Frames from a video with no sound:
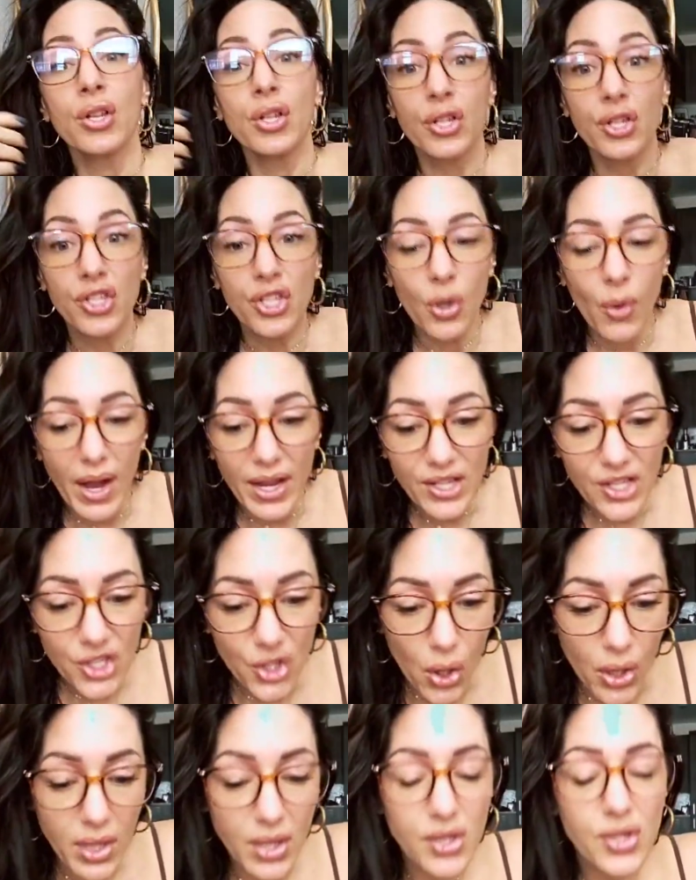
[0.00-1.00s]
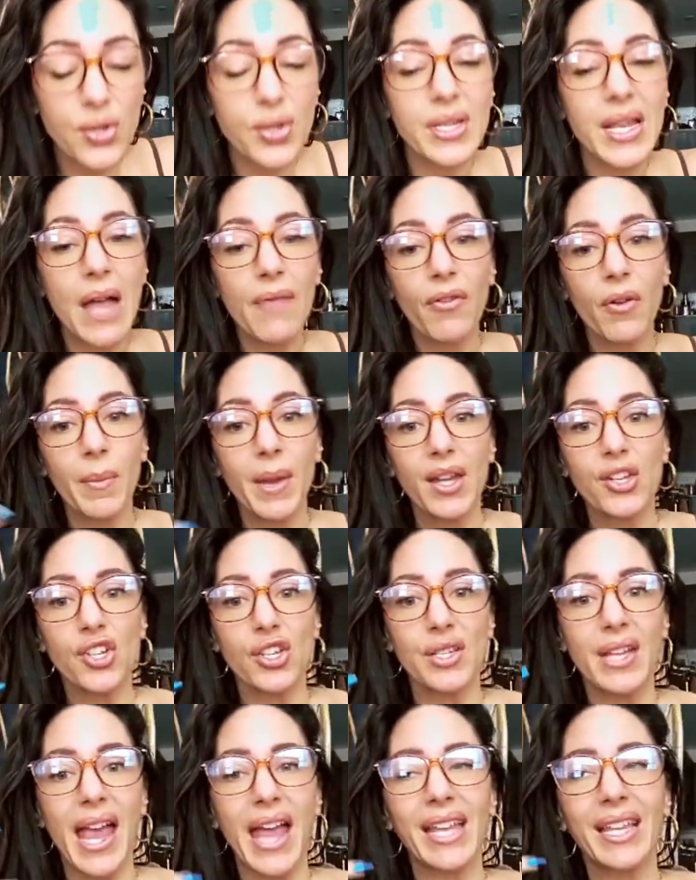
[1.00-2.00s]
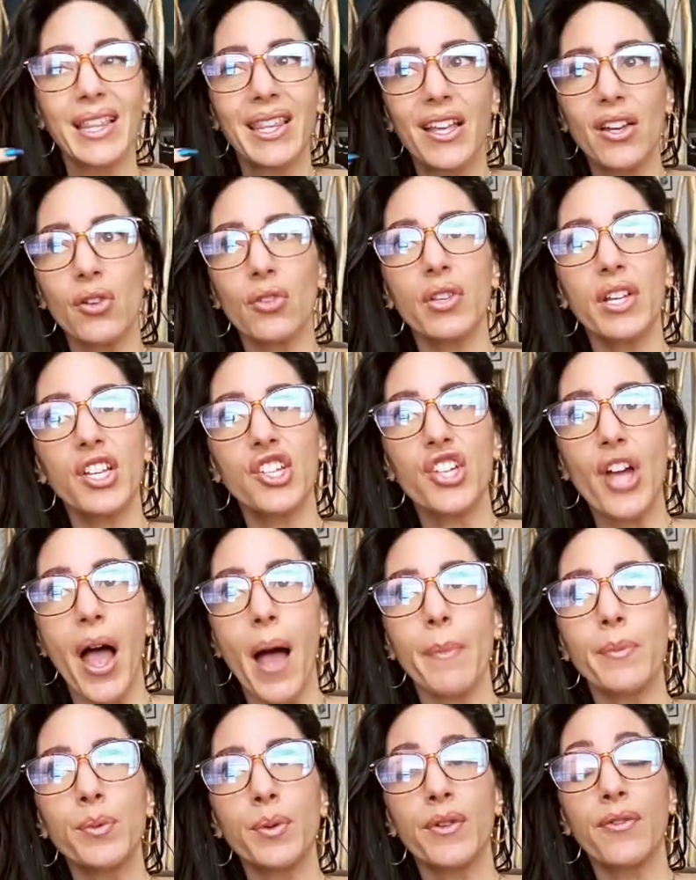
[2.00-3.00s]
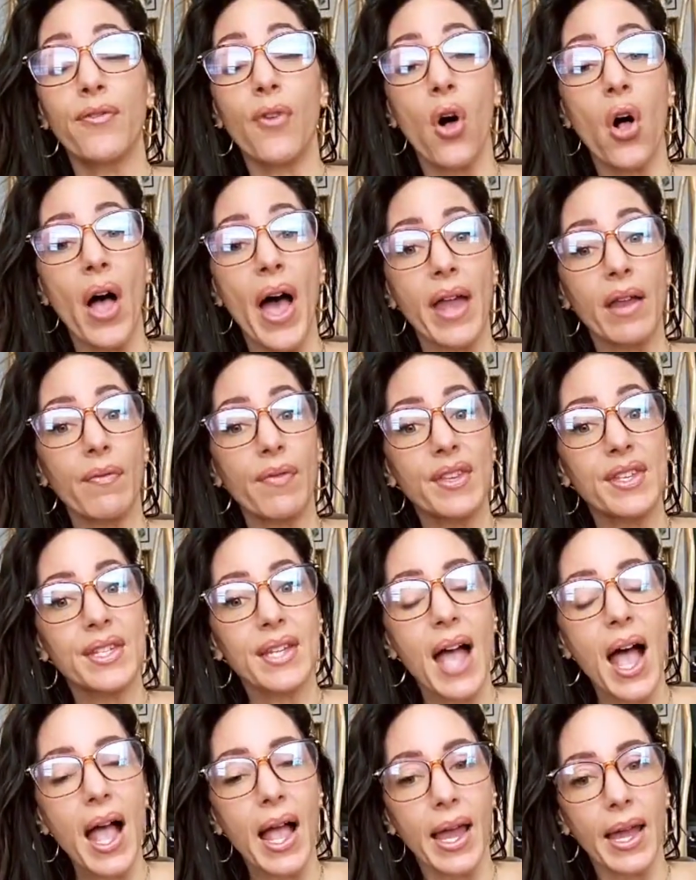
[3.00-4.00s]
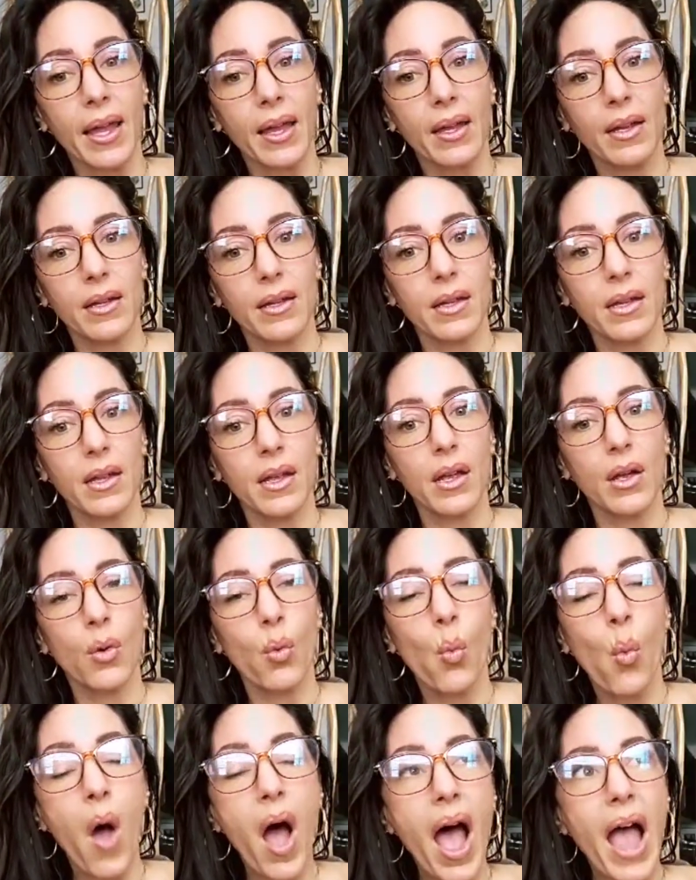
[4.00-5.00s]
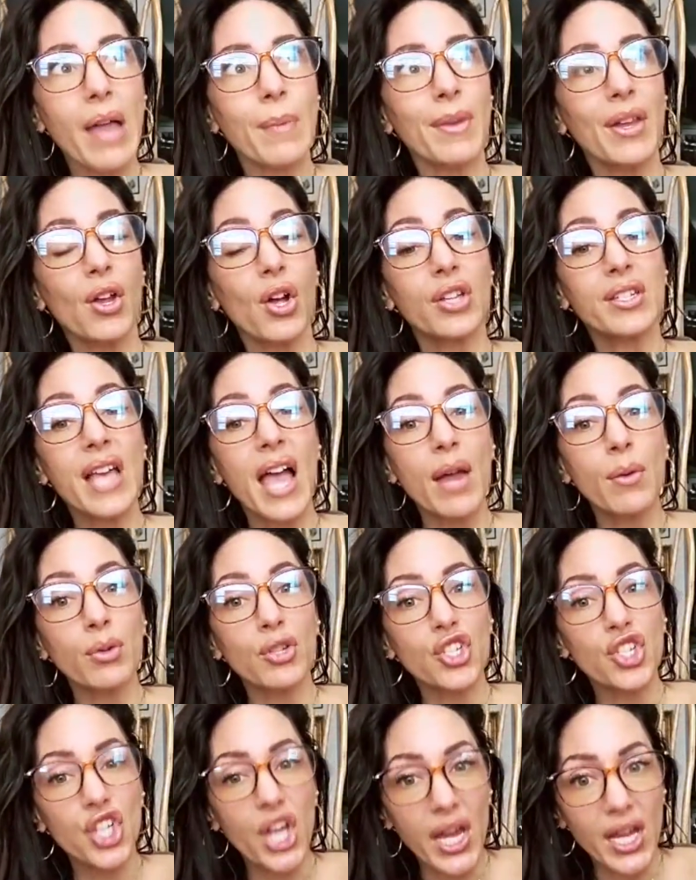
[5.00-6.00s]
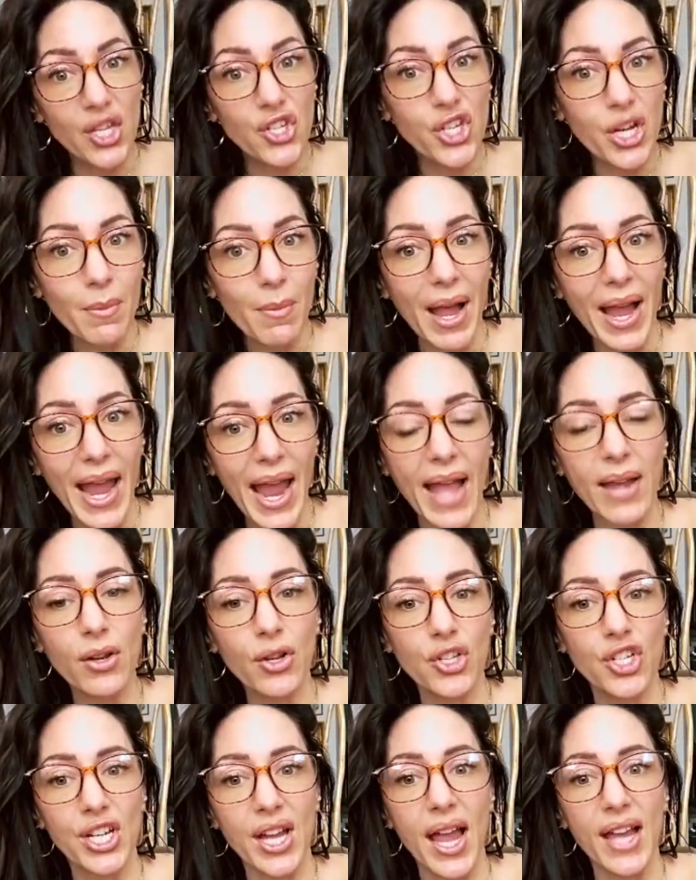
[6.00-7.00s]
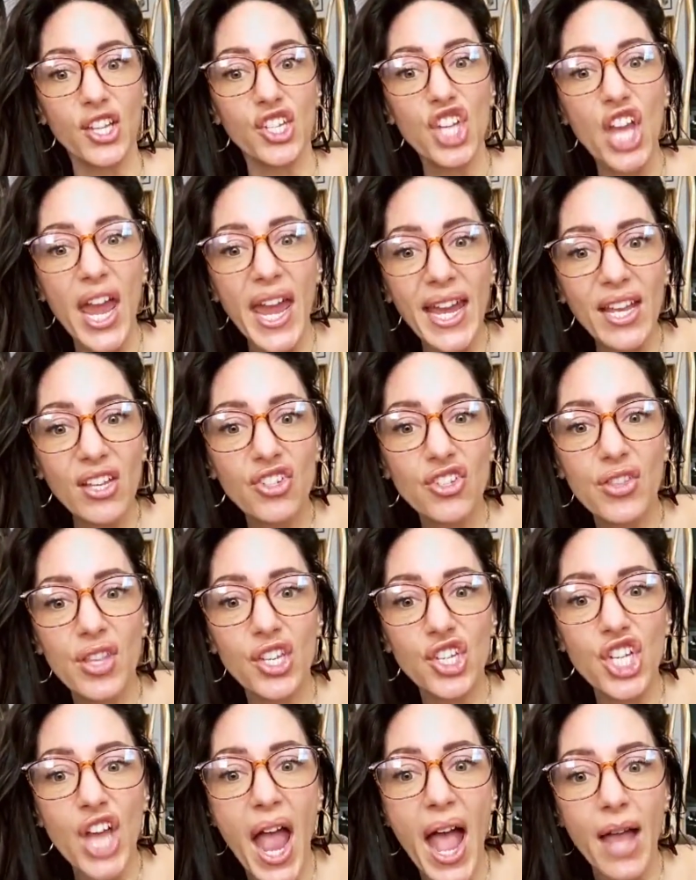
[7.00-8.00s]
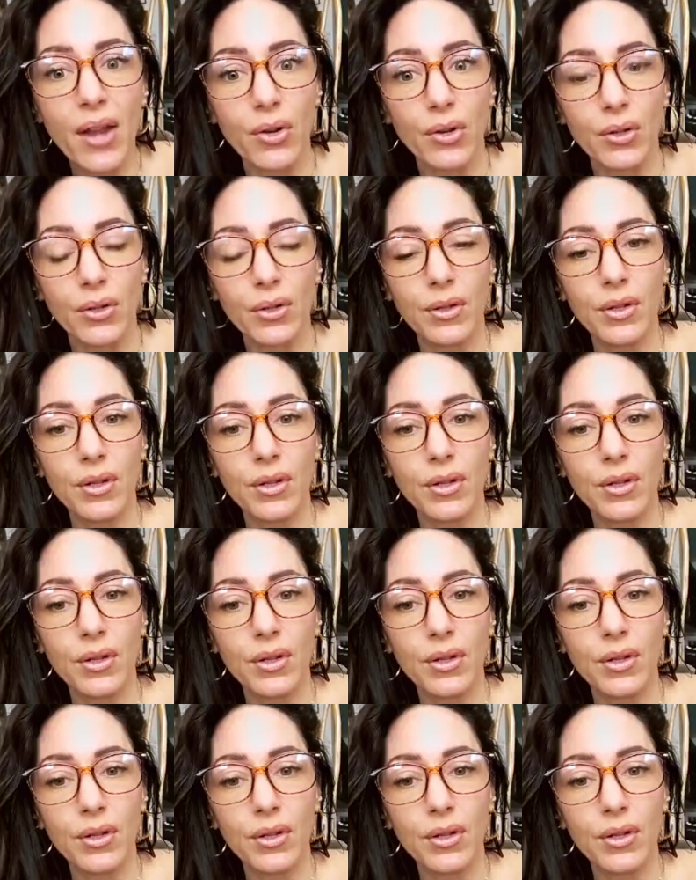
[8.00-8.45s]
So I started to do these affirmations. And literally jobs would fall out of the sky. Why? Because I was changing my energy. I changed the channel.